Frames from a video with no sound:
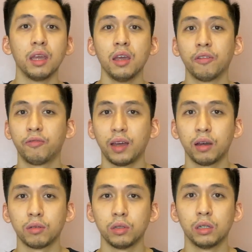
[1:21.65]

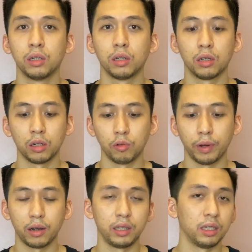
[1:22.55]
found on where
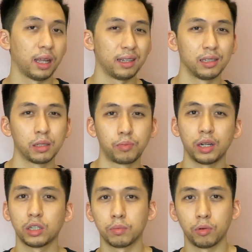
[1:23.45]
he likes his pressure
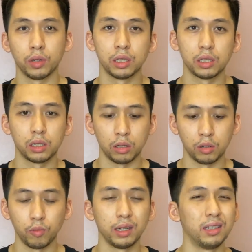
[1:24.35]
points on
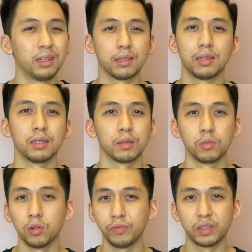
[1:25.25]
when he does his
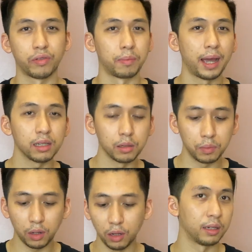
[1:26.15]
moves for
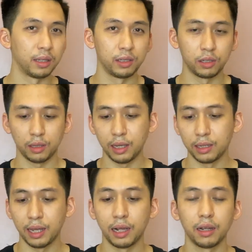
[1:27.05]
basketball. They took that
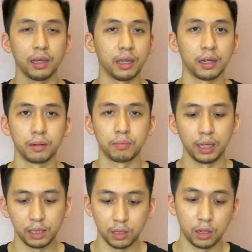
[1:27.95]
data and placed
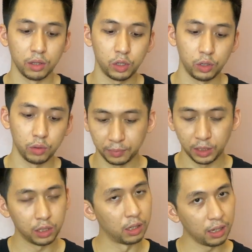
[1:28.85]
it on the shoe. Just
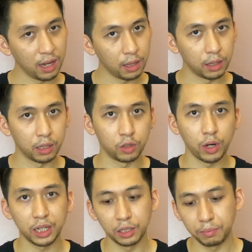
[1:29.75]
looking at the
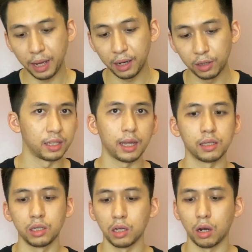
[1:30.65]
traction pattern,
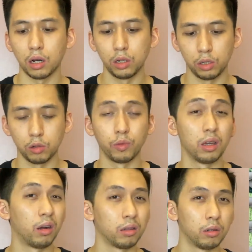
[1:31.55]
XDR, so we
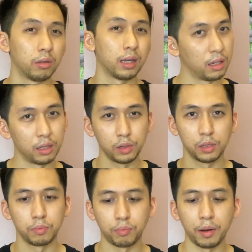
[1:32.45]
all know that it is
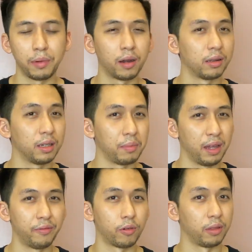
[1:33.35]
primarily made
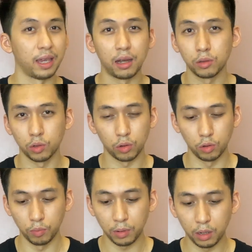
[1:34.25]
for the outdoor
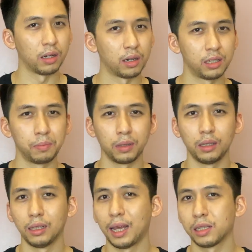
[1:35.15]
hooper, or typically
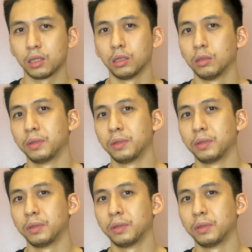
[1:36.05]
lasts a little bit